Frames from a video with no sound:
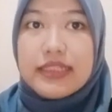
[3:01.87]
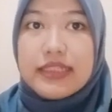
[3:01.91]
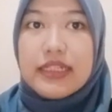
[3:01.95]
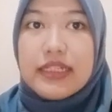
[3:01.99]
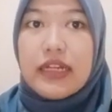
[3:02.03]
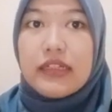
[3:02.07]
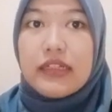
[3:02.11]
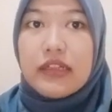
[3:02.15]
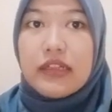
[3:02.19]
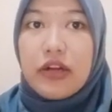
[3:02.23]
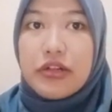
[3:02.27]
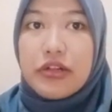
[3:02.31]
that
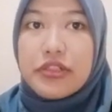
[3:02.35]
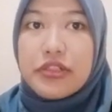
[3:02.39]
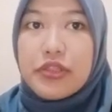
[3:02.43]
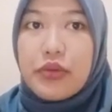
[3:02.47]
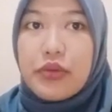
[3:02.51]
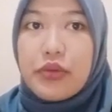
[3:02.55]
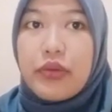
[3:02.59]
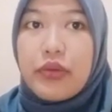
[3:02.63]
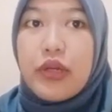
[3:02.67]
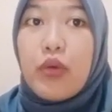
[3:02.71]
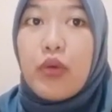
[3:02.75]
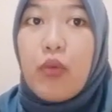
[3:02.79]

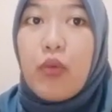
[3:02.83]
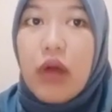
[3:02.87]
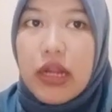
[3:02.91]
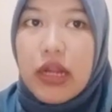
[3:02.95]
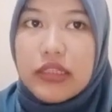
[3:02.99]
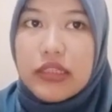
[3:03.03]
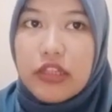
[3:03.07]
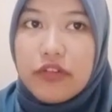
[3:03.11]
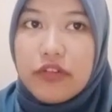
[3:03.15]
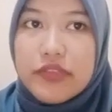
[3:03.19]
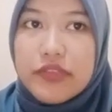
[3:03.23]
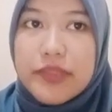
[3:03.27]
occurs when
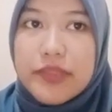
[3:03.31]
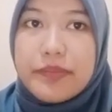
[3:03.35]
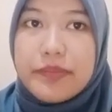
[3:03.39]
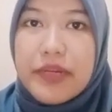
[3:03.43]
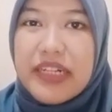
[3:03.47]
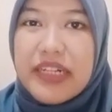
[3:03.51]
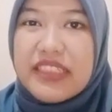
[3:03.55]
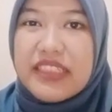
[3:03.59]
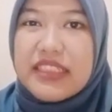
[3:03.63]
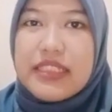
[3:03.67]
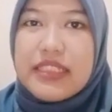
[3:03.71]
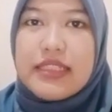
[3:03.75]
one of the
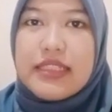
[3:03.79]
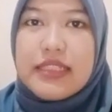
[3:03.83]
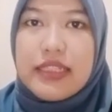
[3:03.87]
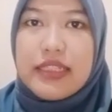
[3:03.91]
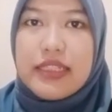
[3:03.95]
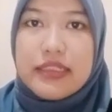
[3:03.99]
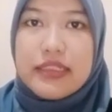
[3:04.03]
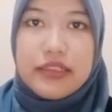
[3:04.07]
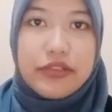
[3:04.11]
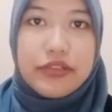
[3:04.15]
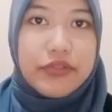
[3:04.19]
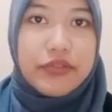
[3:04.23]

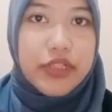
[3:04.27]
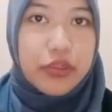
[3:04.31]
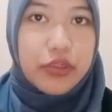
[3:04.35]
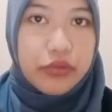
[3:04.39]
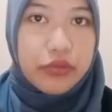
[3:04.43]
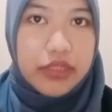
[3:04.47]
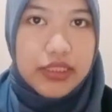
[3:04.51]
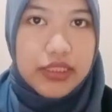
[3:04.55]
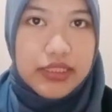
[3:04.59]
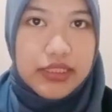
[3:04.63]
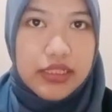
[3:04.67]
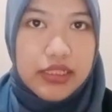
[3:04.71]
parties is
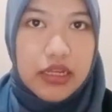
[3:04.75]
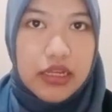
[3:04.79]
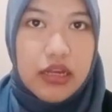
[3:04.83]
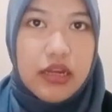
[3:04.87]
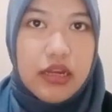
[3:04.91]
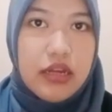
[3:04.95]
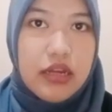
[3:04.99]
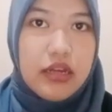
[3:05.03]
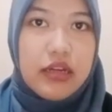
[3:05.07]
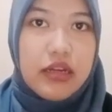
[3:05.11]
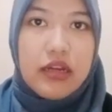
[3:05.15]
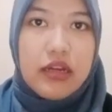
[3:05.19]
required
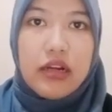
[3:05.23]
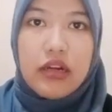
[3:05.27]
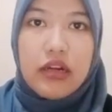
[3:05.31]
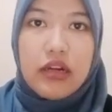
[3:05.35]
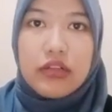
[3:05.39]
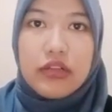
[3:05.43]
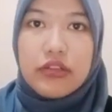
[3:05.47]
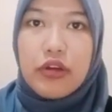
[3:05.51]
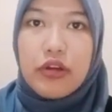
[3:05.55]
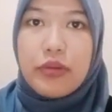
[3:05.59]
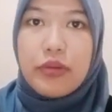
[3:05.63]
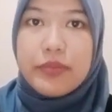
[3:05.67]

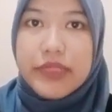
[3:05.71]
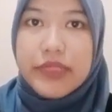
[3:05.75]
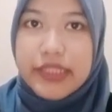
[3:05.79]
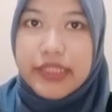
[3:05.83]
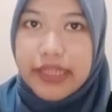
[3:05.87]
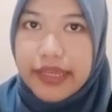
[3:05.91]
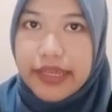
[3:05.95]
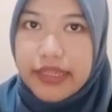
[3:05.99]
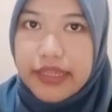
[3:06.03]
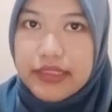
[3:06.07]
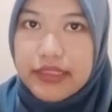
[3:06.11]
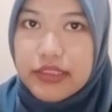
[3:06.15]
or
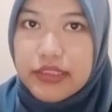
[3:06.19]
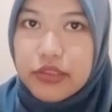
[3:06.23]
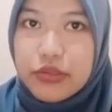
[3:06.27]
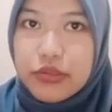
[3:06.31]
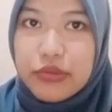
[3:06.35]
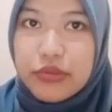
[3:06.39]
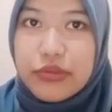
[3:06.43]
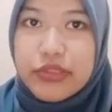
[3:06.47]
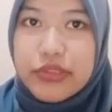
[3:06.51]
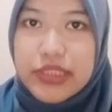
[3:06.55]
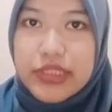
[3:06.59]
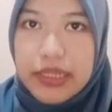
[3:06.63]
obligated
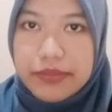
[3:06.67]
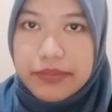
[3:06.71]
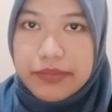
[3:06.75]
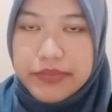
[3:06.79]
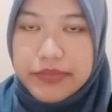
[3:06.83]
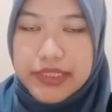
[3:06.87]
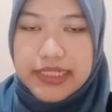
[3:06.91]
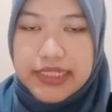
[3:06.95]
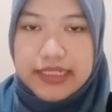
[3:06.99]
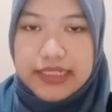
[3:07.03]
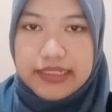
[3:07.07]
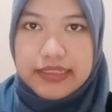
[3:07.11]
to do
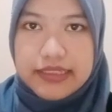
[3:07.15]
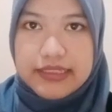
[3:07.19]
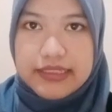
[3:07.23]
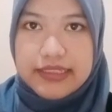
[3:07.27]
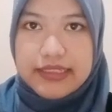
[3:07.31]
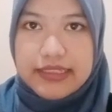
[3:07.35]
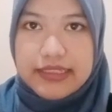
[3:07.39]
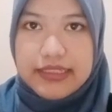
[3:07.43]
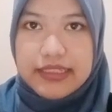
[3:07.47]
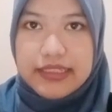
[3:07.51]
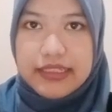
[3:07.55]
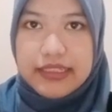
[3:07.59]
something.
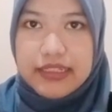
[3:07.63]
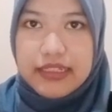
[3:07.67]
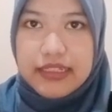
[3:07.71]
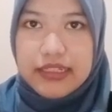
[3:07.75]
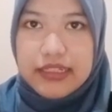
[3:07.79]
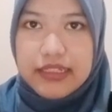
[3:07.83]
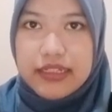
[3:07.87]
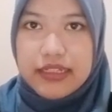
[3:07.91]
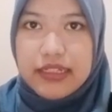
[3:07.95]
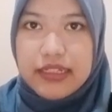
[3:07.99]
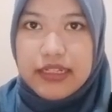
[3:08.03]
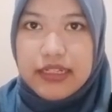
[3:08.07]

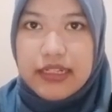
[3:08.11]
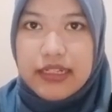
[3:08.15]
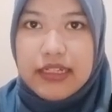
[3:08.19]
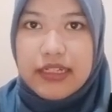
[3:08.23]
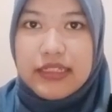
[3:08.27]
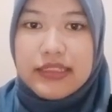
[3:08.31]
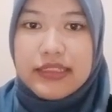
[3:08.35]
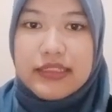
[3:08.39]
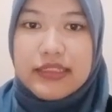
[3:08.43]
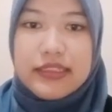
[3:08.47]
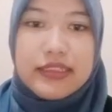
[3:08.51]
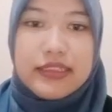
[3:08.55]

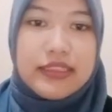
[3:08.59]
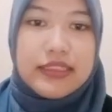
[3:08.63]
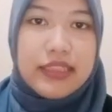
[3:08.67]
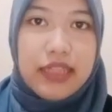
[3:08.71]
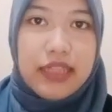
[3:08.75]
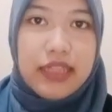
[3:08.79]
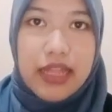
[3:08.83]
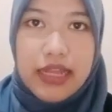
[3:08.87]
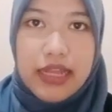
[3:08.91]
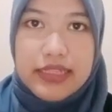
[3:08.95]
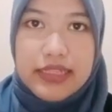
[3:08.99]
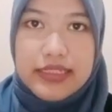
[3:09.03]

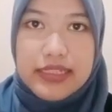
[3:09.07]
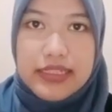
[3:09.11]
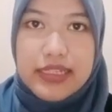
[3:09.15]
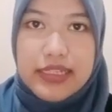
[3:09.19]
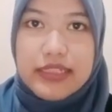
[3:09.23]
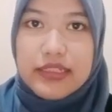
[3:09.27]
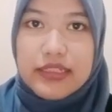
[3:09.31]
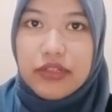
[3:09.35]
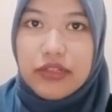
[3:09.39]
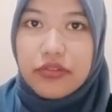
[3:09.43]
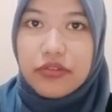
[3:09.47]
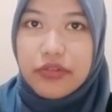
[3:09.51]
The last
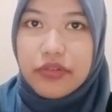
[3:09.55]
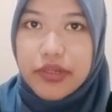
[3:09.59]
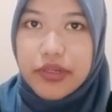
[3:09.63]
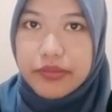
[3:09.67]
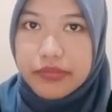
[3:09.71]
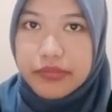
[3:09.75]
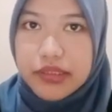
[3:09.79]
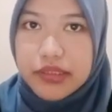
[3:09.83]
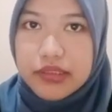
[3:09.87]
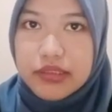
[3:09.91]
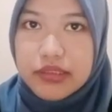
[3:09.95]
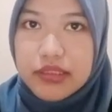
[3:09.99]
is
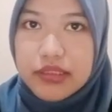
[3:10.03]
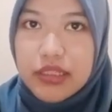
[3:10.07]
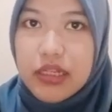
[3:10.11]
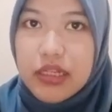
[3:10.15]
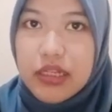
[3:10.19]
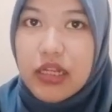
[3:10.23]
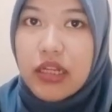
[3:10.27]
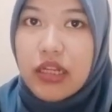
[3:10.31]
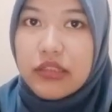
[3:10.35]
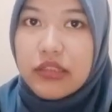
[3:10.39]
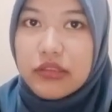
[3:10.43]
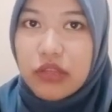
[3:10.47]
agreement
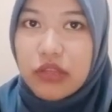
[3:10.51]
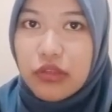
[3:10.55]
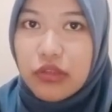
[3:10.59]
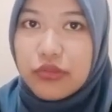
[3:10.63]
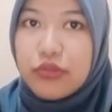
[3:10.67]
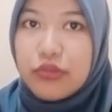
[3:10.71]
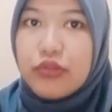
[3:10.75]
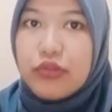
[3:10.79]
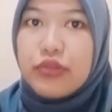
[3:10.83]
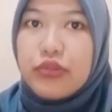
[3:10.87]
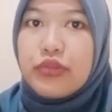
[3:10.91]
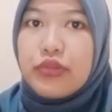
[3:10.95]

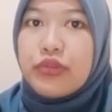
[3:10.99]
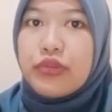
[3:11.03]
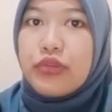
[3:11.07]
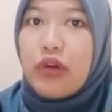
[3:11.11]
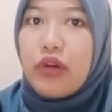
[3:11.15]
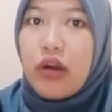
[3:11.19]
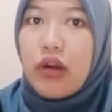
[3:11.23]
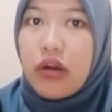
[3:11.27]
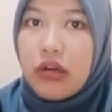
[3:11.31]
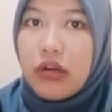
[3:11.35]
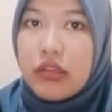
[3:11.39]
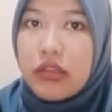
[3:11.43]
not to
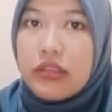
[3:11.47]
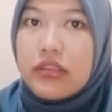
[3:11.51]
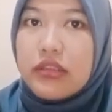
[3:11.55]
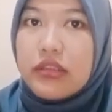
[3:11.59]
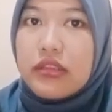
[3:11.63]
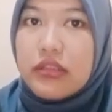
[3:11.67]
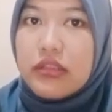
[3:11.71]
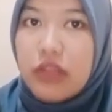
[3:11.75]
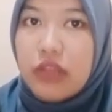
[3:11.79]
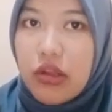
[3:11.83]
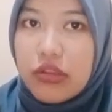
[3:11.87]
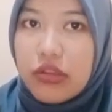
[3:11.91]
do or
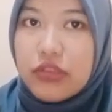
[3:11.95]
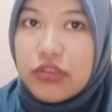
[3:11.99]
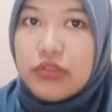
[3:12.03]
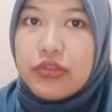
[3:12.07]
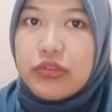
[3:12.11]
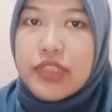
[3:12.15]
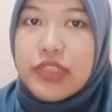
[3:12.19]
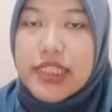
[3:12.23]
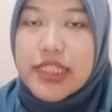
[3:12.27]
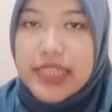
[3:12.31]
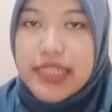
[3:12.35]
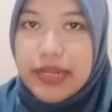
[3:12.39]
not
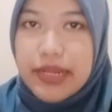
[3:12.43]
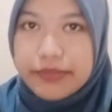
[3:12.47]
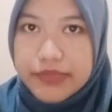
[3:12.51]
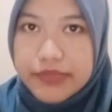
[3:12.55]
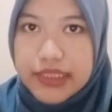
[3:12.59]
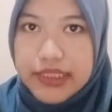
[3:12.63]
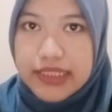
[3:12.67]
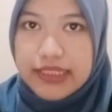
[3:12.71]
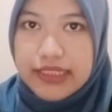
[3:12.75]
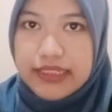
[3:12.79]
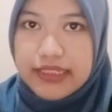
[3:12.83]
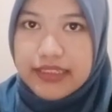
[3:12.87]
to do
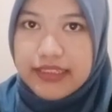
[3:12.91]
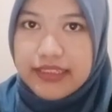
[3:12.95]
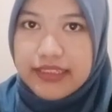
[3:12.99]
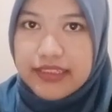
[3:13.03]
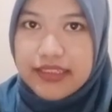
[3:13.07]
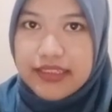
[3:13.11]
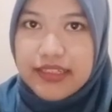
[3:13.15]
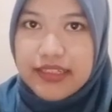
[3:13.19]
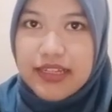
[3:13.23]
something.